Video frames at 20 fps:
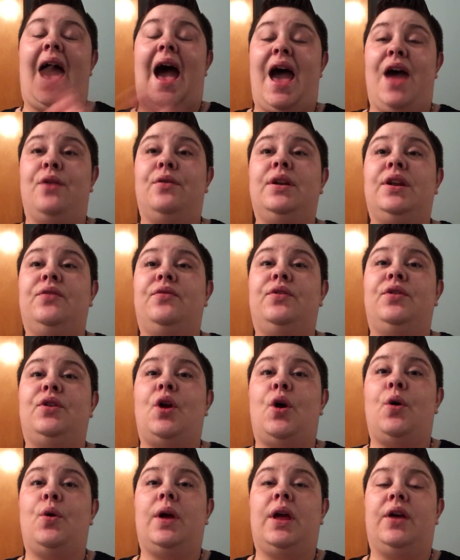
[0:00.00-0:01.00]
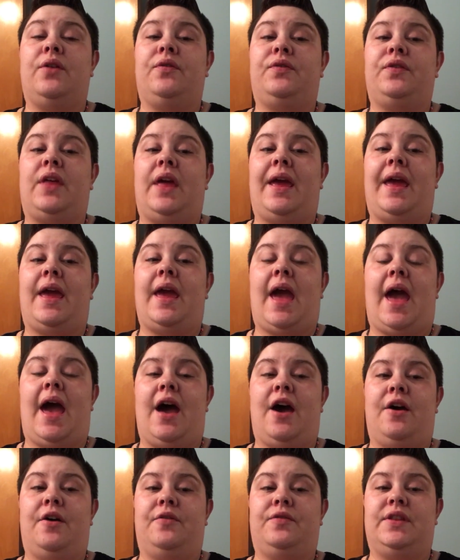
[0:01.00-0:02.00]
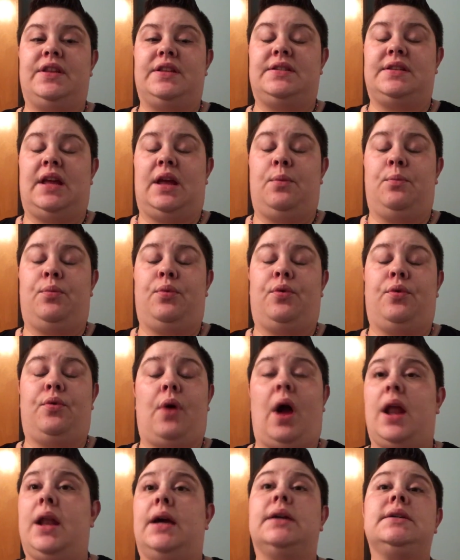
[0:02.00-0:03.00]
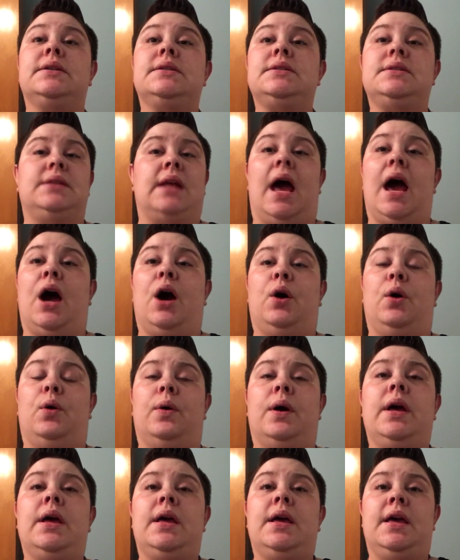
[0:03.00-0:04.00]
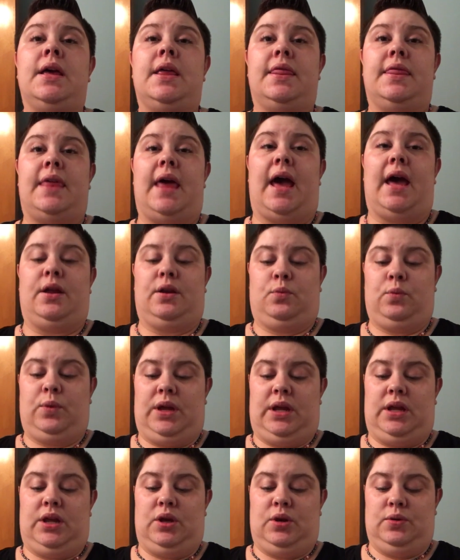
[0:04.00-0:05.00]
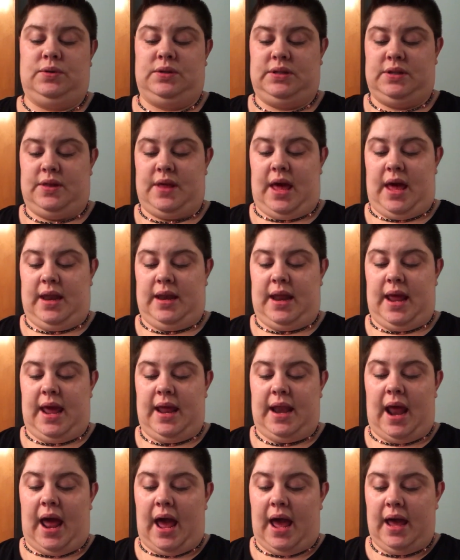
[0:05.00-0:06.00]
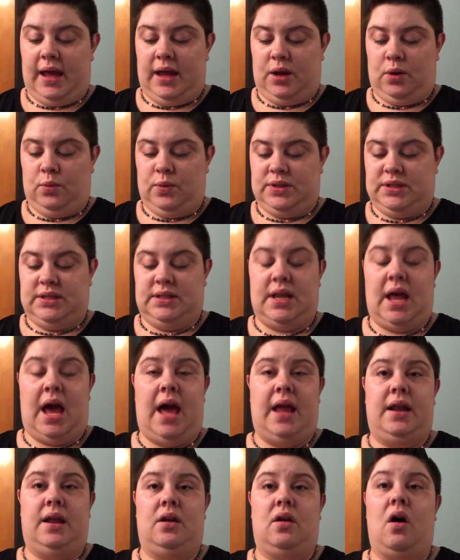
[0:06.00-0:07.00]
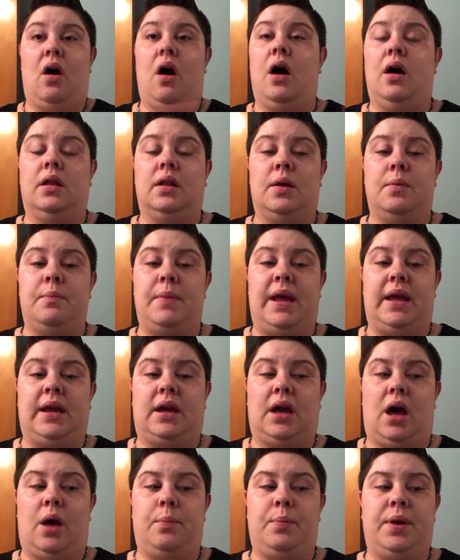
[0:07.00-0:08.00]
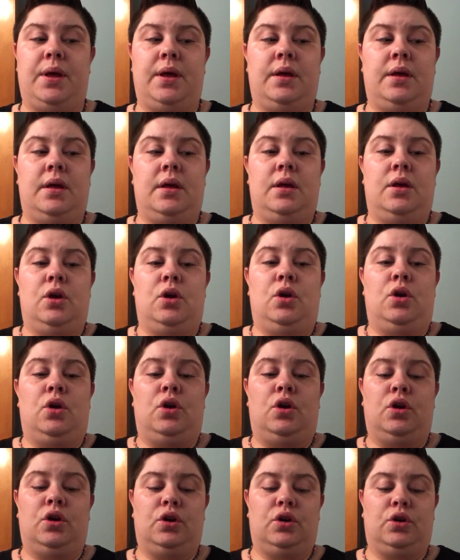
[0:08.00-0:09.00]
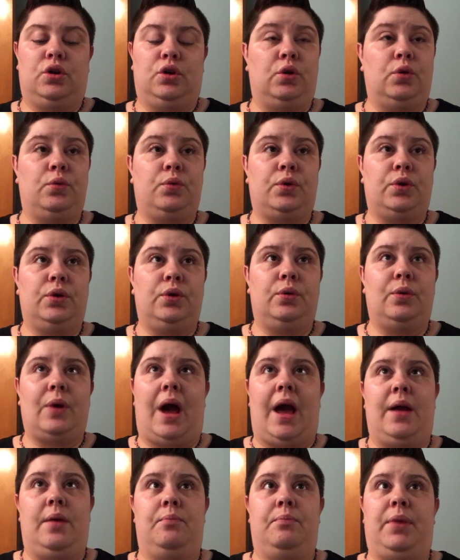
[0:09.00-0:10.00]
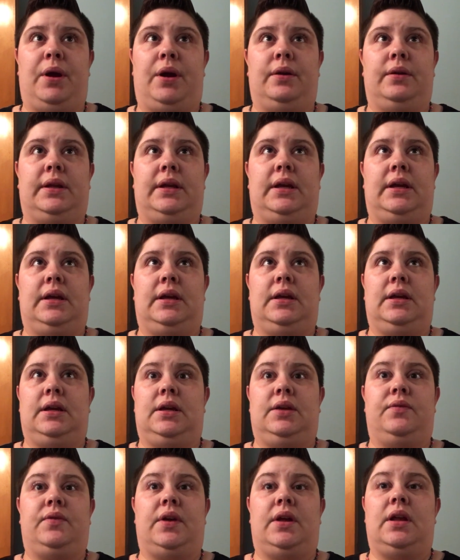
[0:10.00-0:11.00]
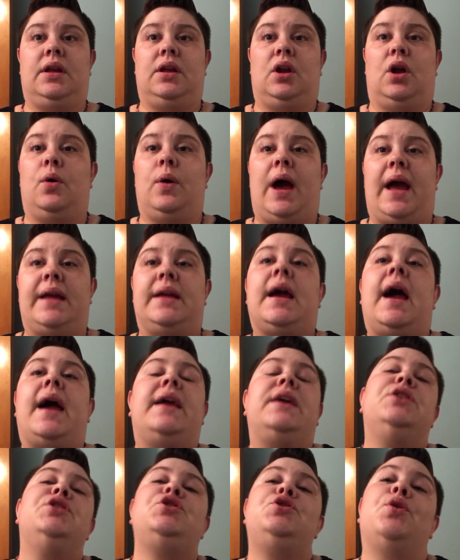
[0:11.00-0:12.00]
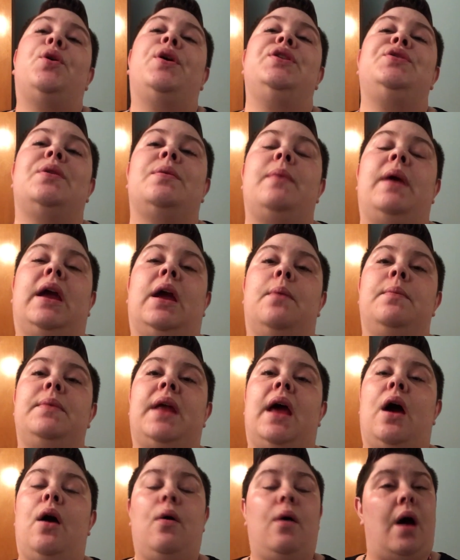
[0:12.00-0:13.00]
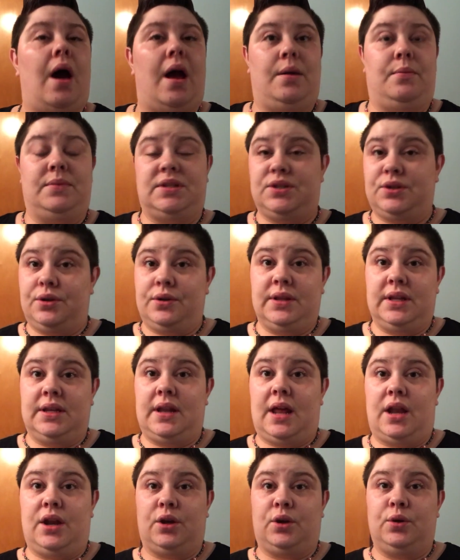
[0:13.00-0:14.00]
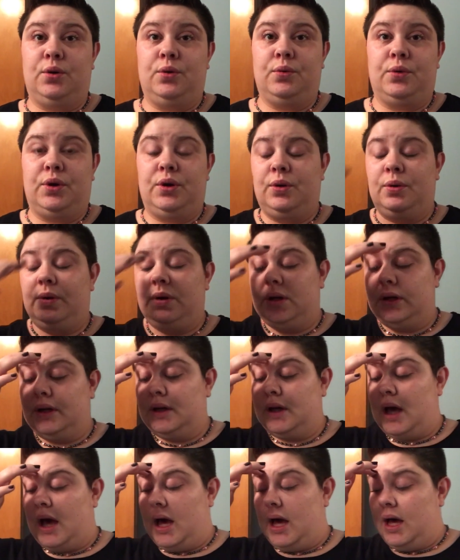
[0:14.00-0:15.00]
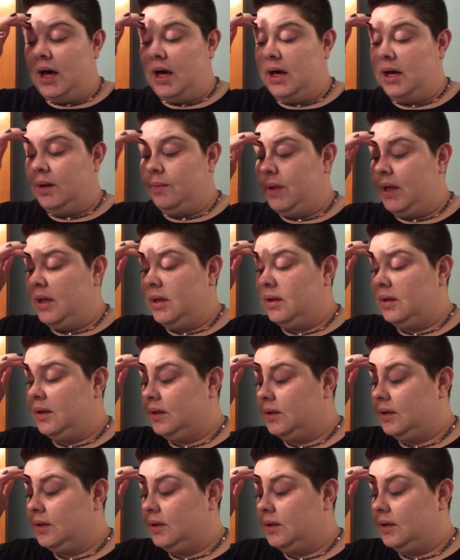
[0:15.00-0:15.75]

I don't even know if they have the same products now that we used then, and I was not at all a makeup guru. I'm barely even, I enjoy doing makeup now. I'm certainly not a guru. But